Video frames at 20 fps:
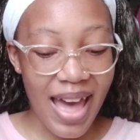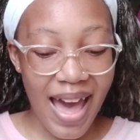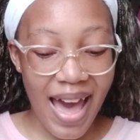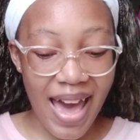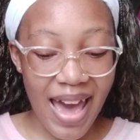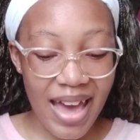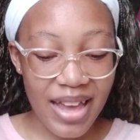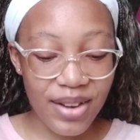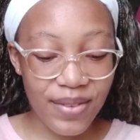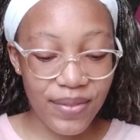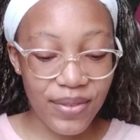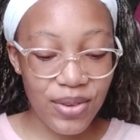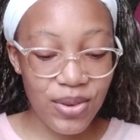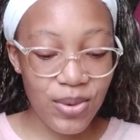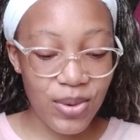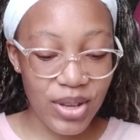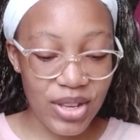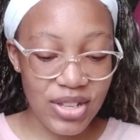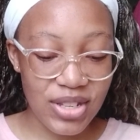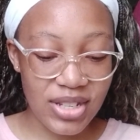I had a few
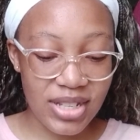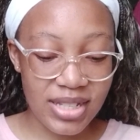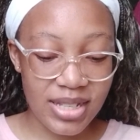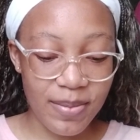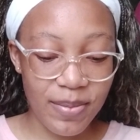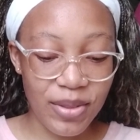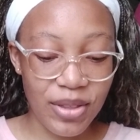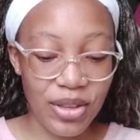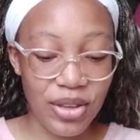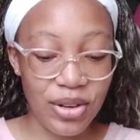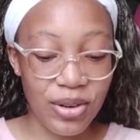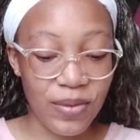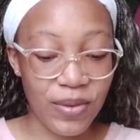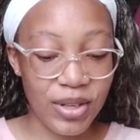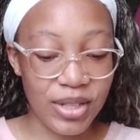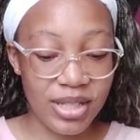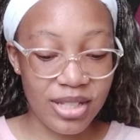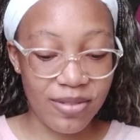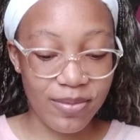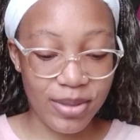questions about the
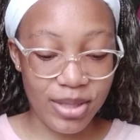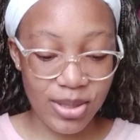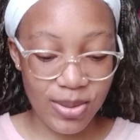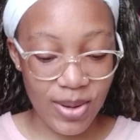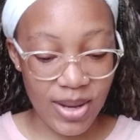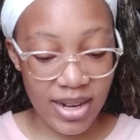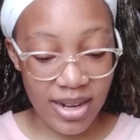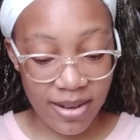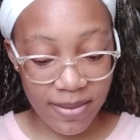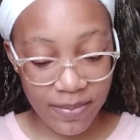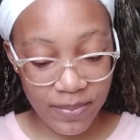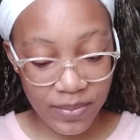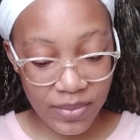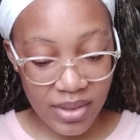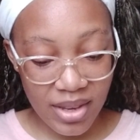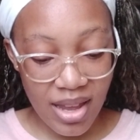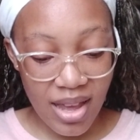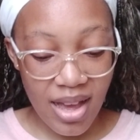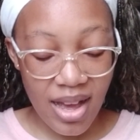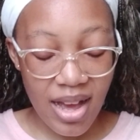University of Botswana.
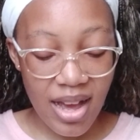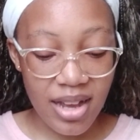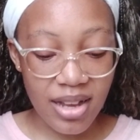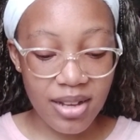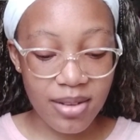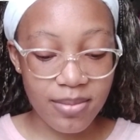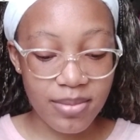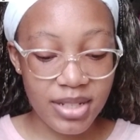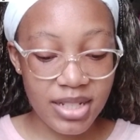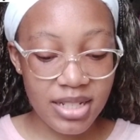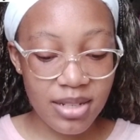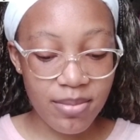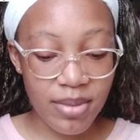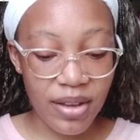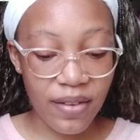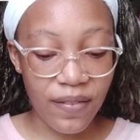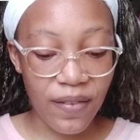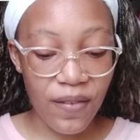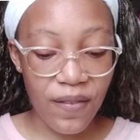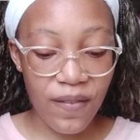I completed
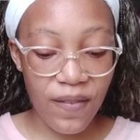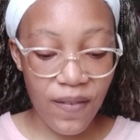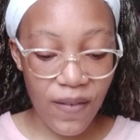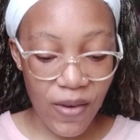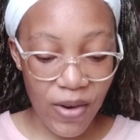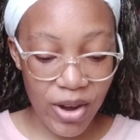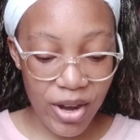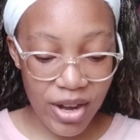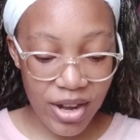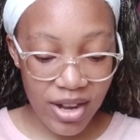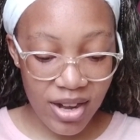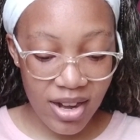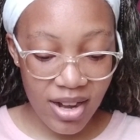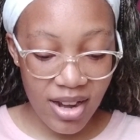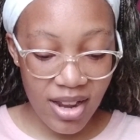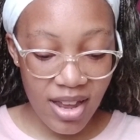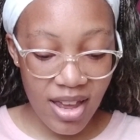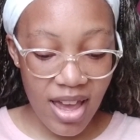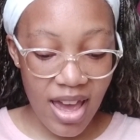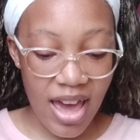my Form 4
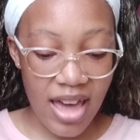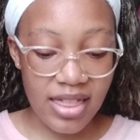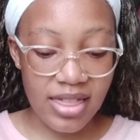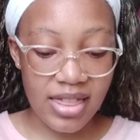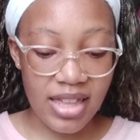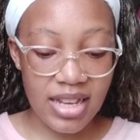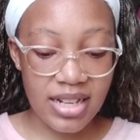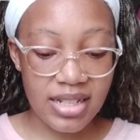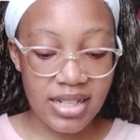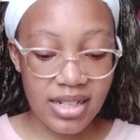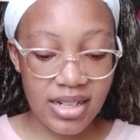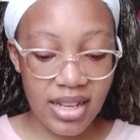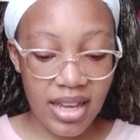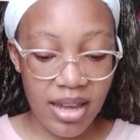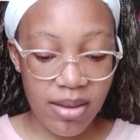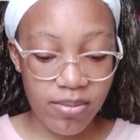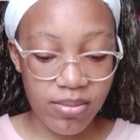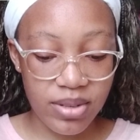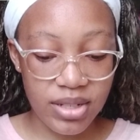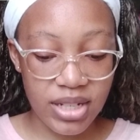and then did
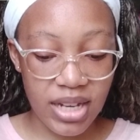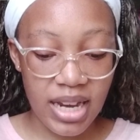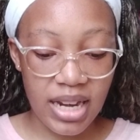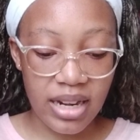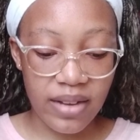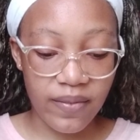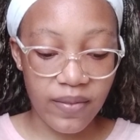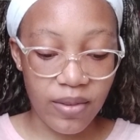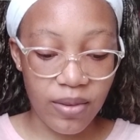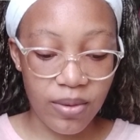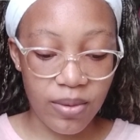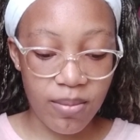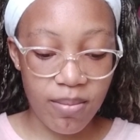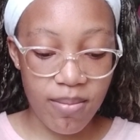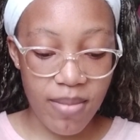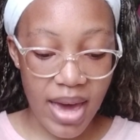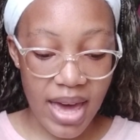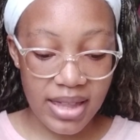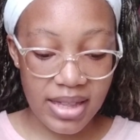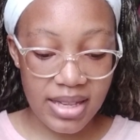Cambridge A-level
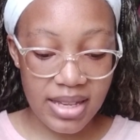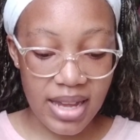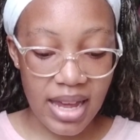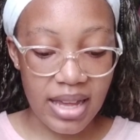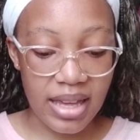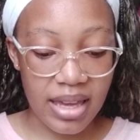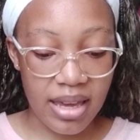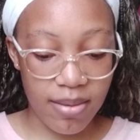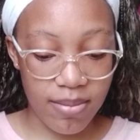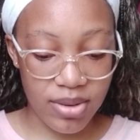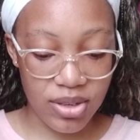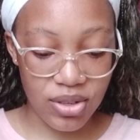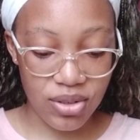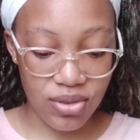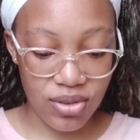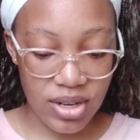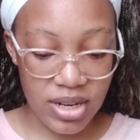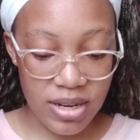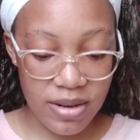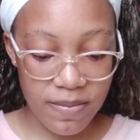maths and
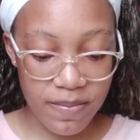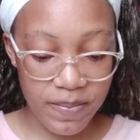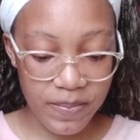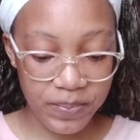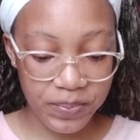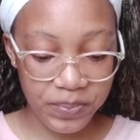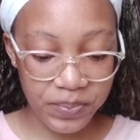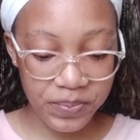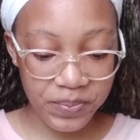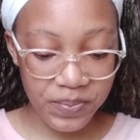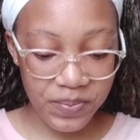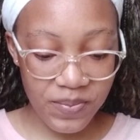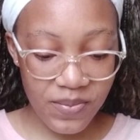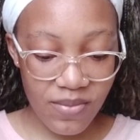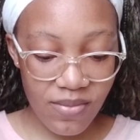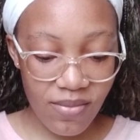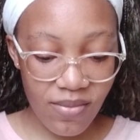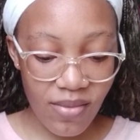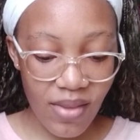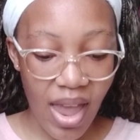chemistry.
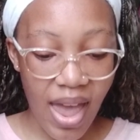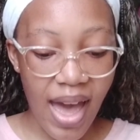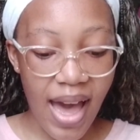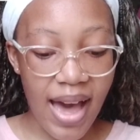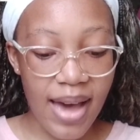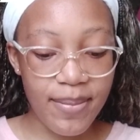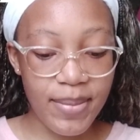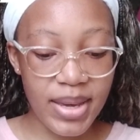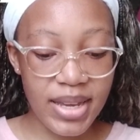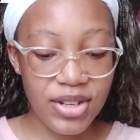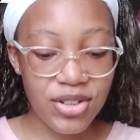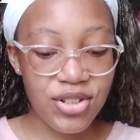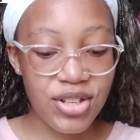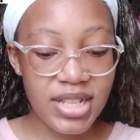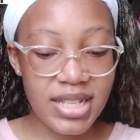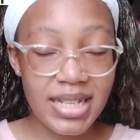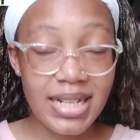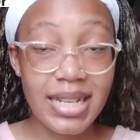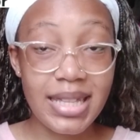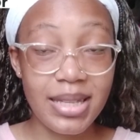I'm
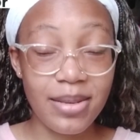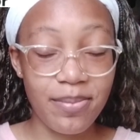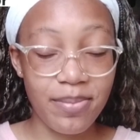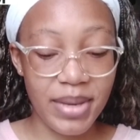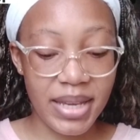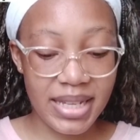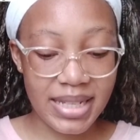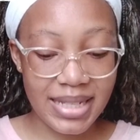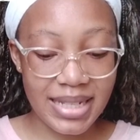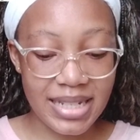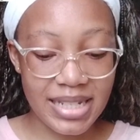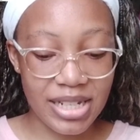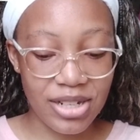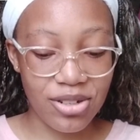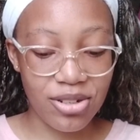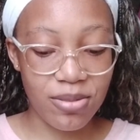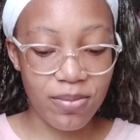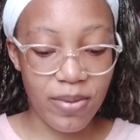interested in the BSc General